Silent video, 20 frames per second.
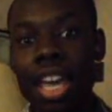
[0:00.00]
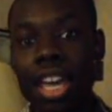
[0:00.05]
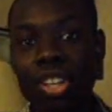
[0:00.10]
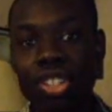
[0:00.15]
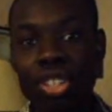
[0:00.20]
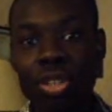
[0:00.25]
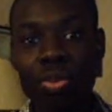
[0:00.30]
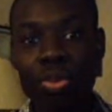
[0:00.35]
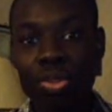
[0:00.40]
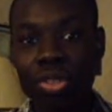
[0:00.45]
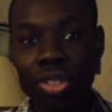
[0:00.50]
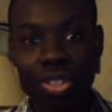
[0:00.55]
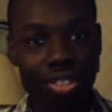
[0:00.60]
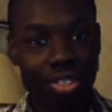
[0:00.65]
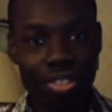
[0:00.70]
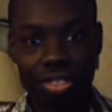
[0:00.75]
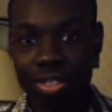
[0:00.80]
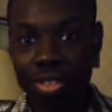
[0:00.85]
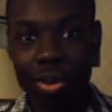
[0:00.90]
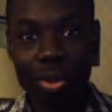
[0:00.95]
And she was
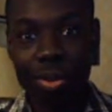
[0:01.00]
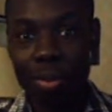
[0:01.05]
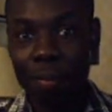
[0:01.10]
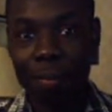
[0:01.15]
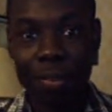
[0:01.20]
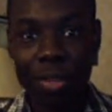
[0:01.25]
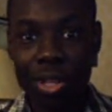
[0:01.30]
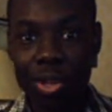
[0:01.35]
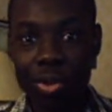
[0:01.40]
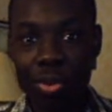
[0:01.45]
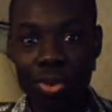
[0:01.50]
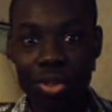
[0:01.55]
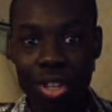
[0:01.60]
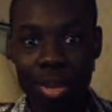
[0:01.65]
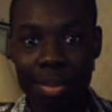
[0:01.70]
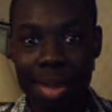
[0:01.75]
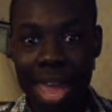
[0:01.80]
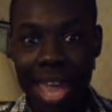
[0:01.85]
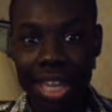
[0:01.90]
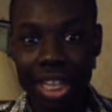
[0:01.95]
just so
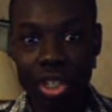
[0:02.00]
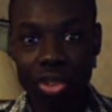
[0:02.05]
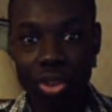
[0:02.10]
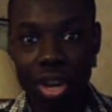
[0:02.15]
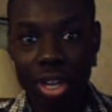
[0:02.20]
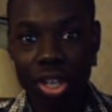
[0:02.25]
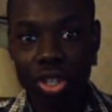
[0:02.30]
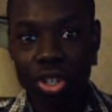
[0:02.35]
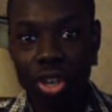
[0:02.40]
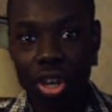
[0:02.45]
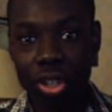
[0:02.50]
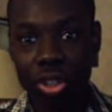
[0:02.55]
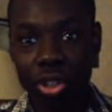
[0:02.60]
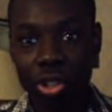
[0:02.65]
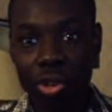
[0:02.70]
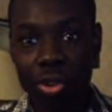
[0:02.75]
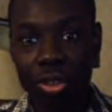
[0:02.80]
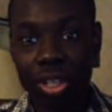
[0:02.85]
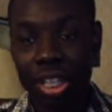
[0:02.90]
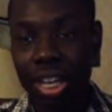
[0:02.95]
confused, and Maggie tried to
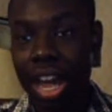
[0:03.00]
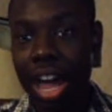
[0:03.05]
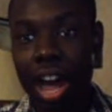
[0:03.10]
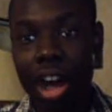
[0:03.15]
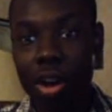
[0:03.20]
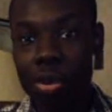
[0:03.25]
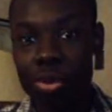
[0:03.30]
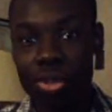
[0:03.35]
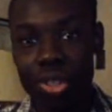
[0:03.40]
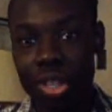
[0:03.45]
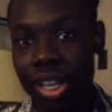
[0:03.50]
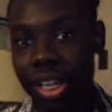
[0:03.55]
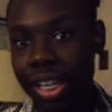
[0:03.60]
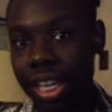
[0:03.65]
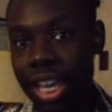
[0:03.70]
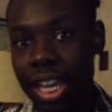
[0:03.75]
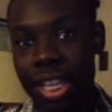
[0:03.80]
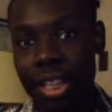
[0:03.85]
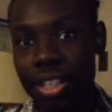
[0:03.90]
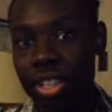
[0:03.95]
talk to her, then Al was
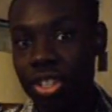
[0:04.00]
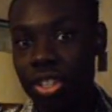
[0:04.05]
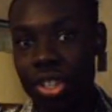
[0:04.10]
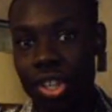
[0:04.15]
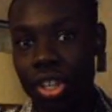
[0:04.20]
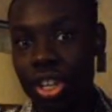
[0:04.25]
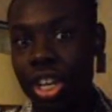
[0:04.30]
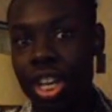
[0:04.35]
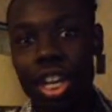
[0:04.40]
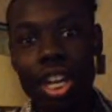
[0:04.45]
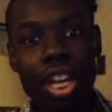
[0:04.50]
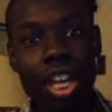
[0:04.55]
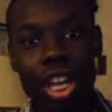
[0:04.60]
like, hey, listen,